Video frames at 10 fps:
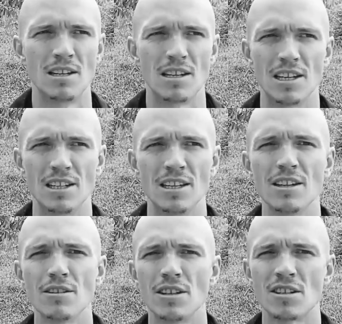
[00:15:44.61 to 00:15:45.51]
And
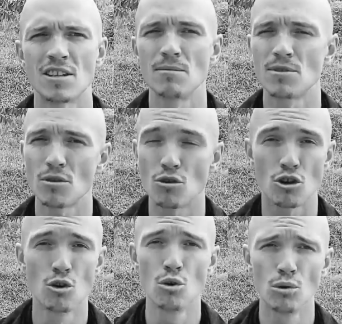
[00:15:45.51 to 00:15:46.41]
here it seemed so
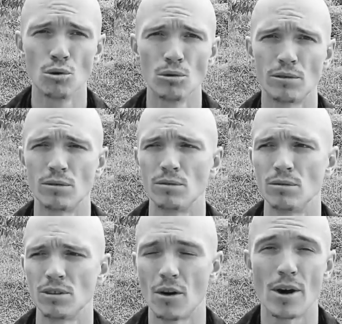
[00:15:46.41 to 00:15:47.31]
cool
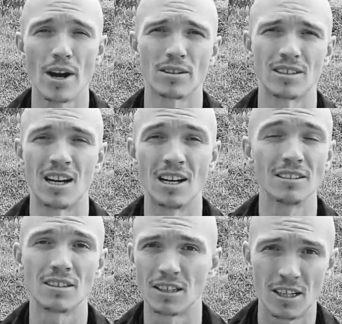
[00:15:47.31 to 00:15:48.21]
to go out and
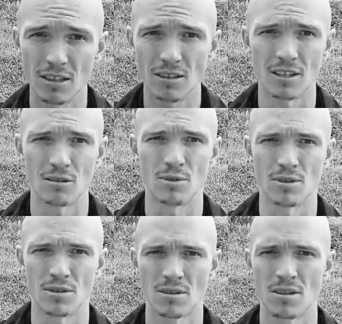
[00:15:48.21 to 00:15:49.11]
hunt and kill
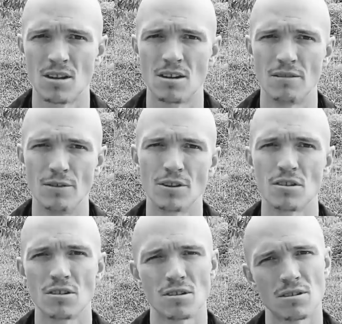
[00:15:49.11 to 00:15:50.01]
animals
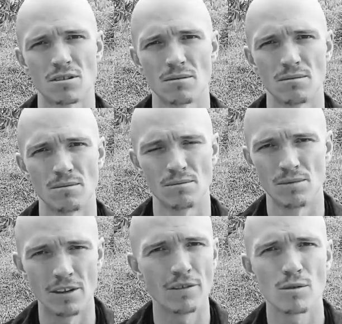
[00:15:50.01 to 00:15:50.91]
versus
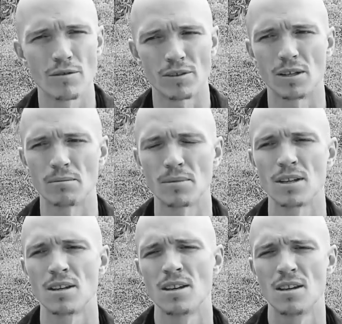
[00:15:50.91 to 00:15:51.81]
living with them.
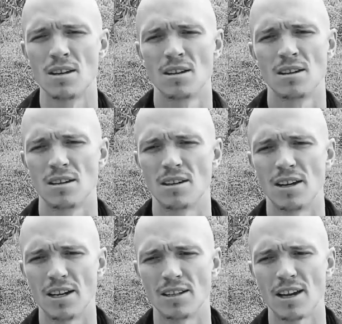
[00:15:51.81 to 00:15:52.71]

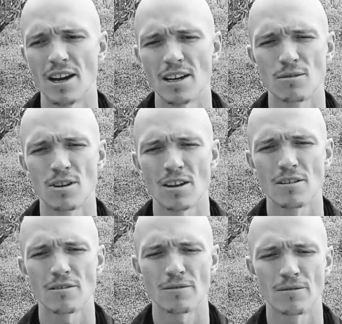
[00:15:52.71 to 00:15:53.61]
And I had to kind
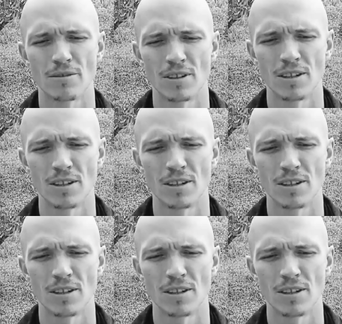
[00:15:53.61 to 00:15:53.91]
of